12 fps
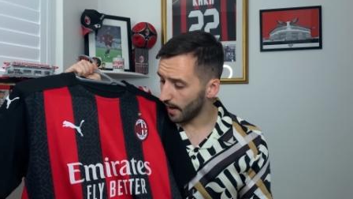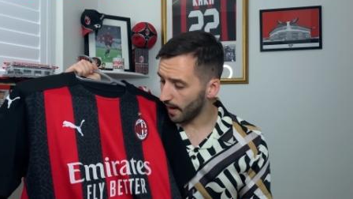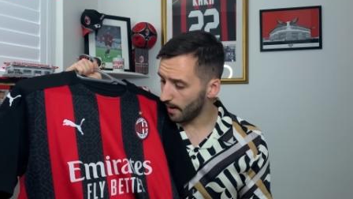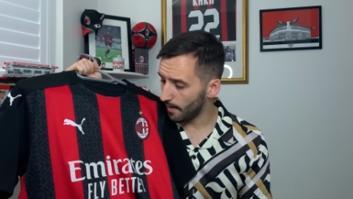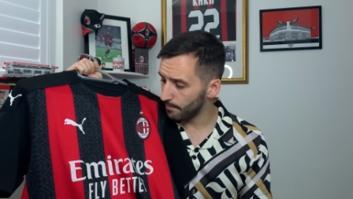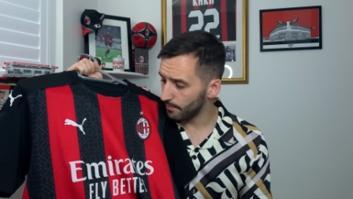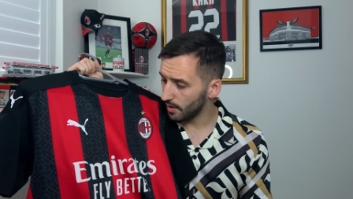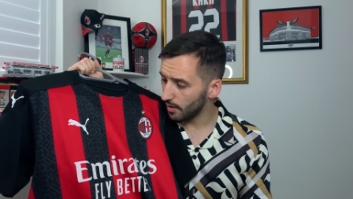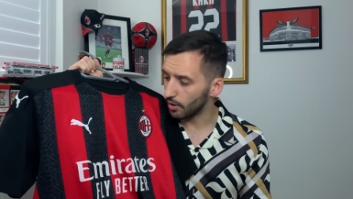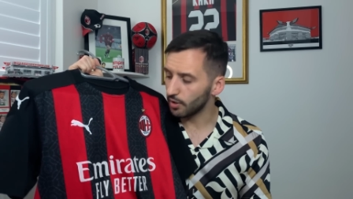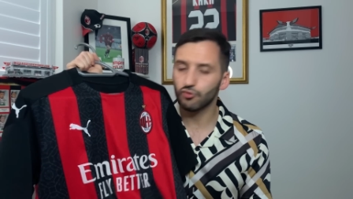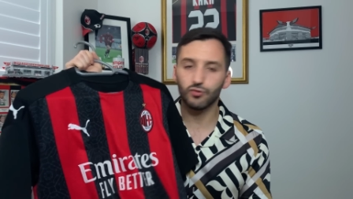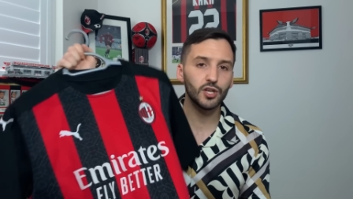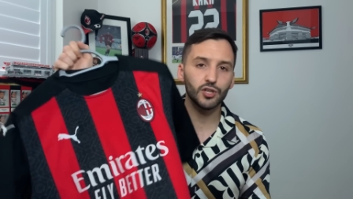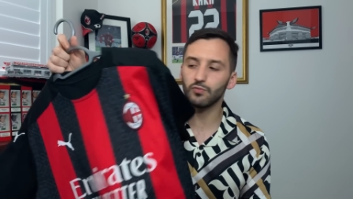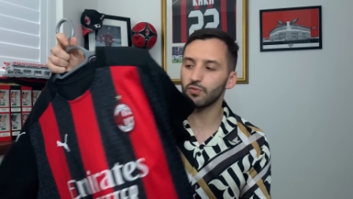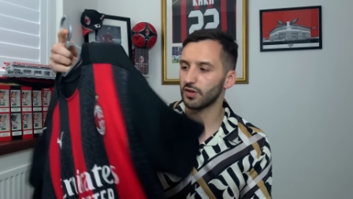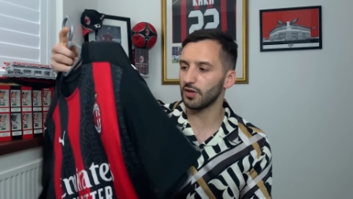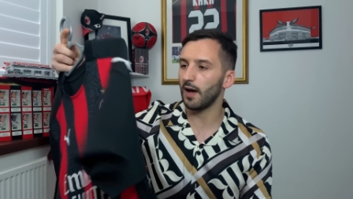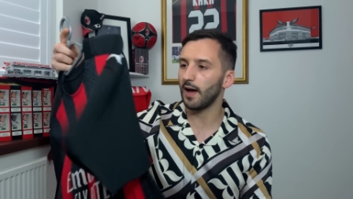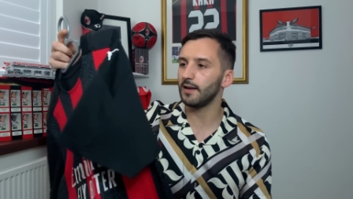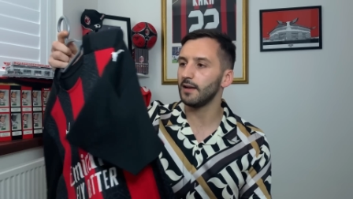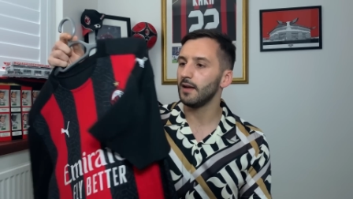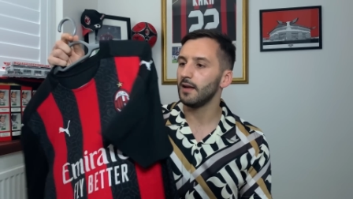Um, look, traditional
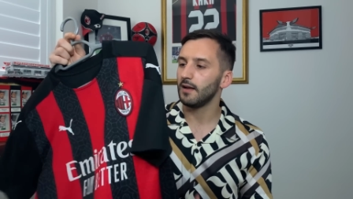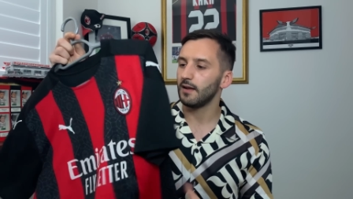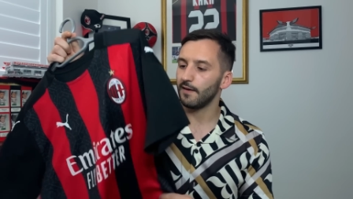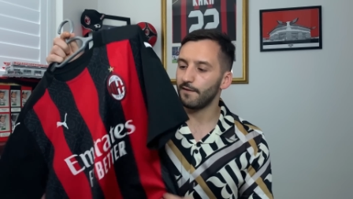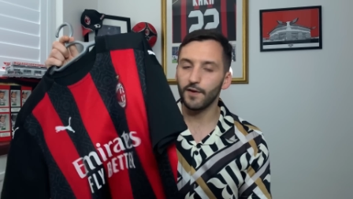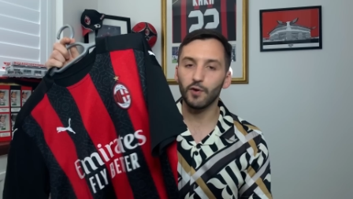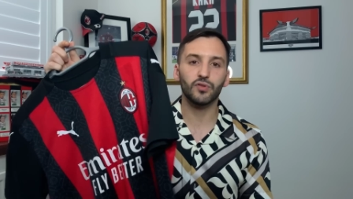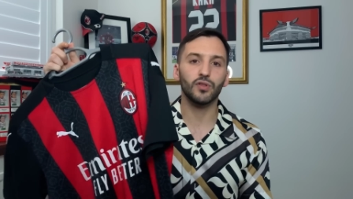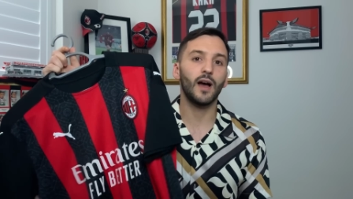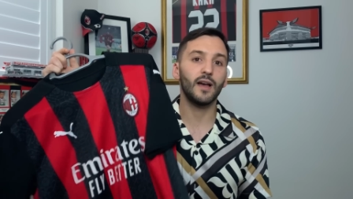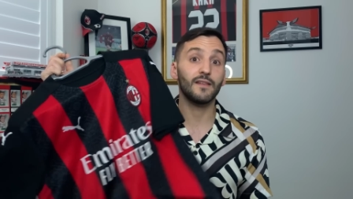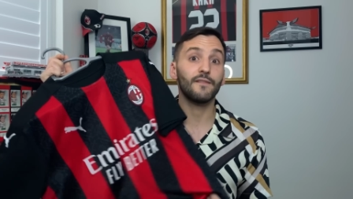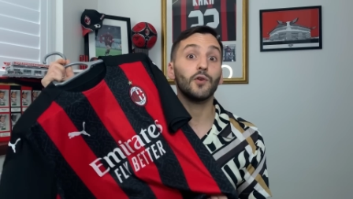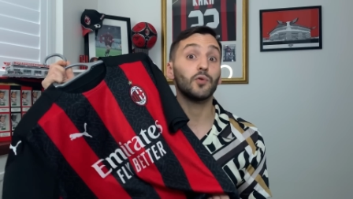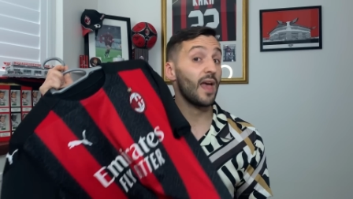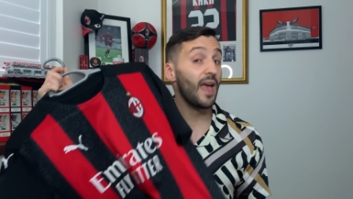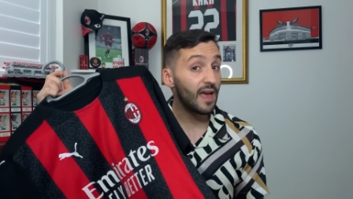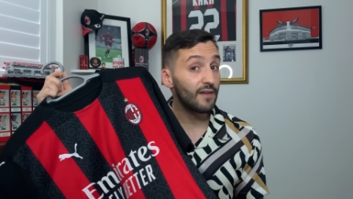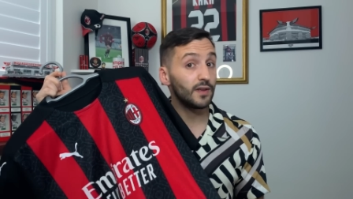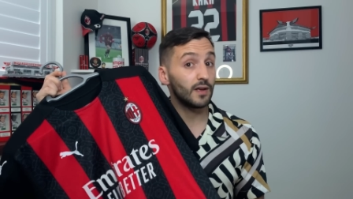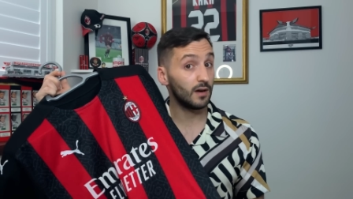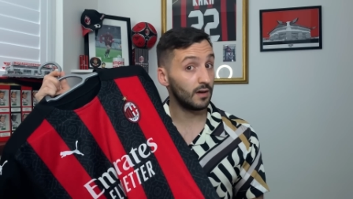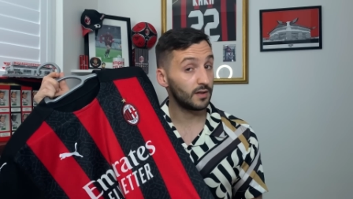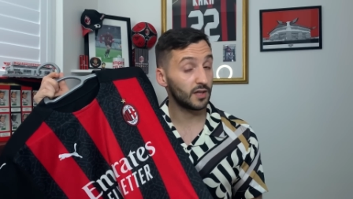design, it feels nice. It feels
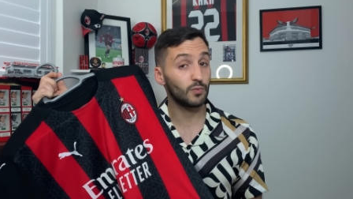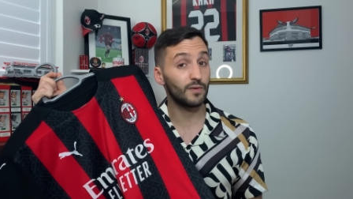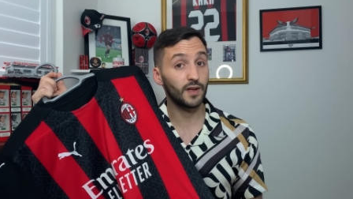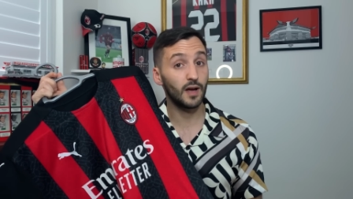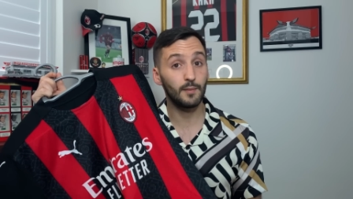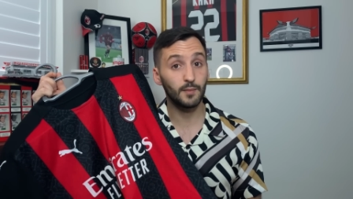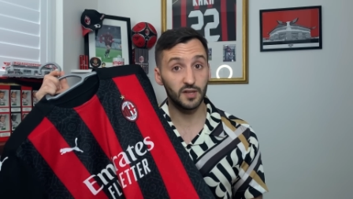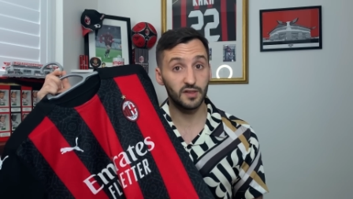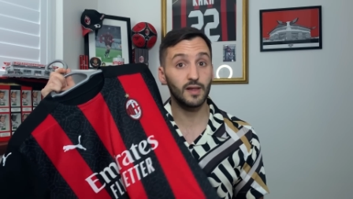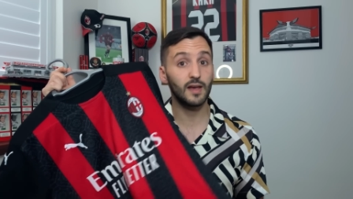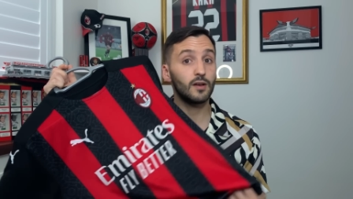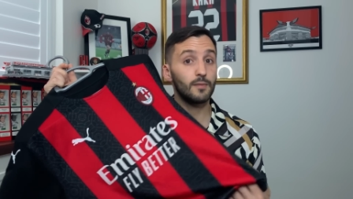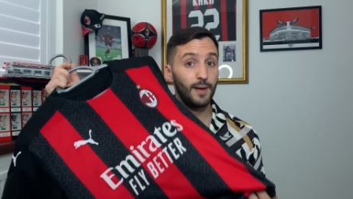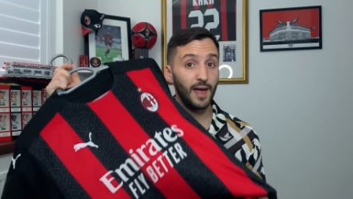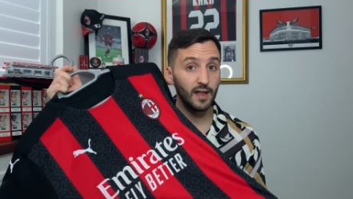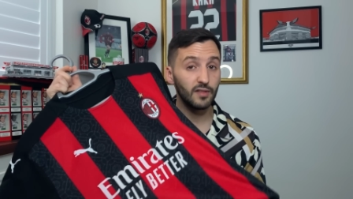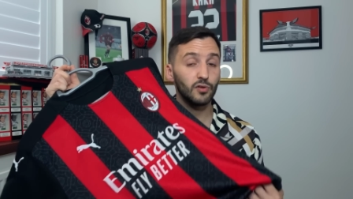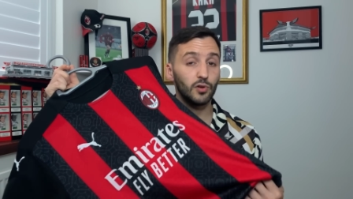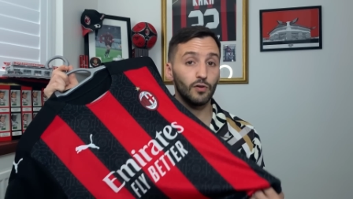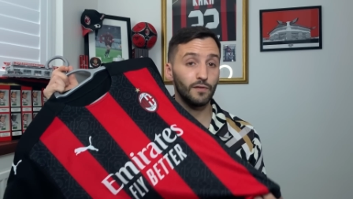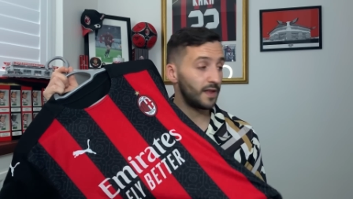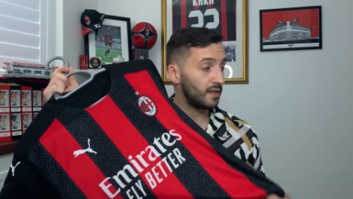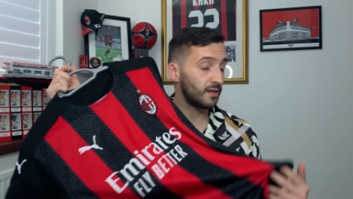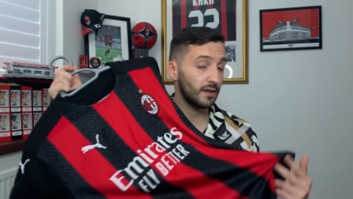heavier. That's one thing I am going to say compared to the
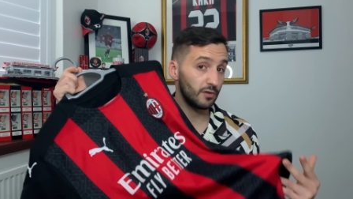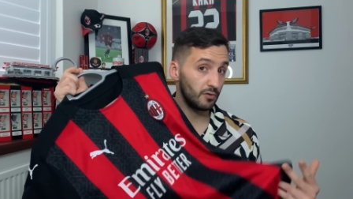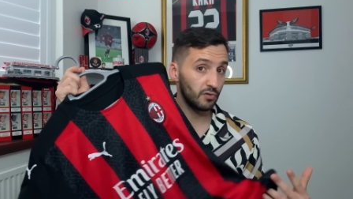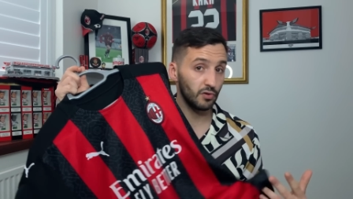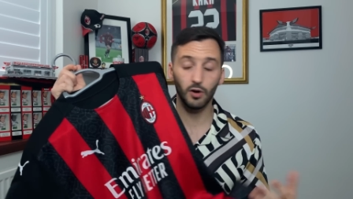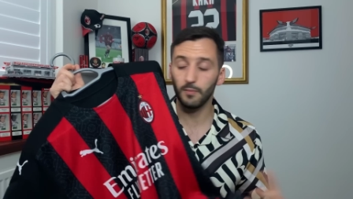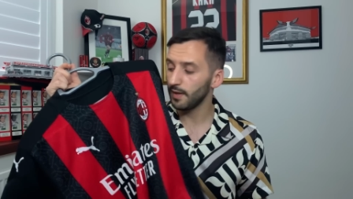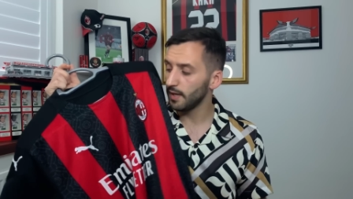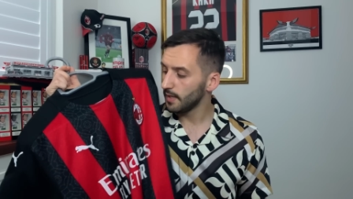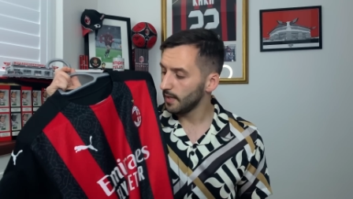authentic new top.